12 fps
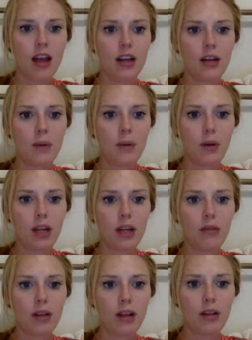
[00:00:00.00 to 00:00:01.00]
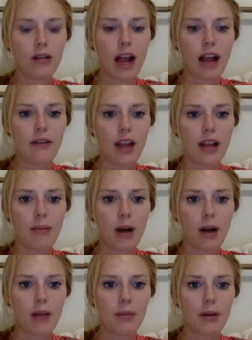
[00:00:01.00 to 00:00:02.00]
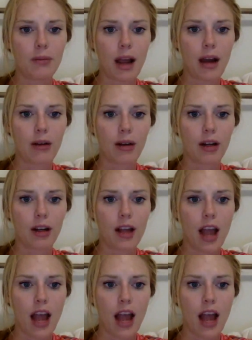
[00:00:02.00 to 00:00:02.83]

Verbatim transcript: Napoleon will arrive in pomp and power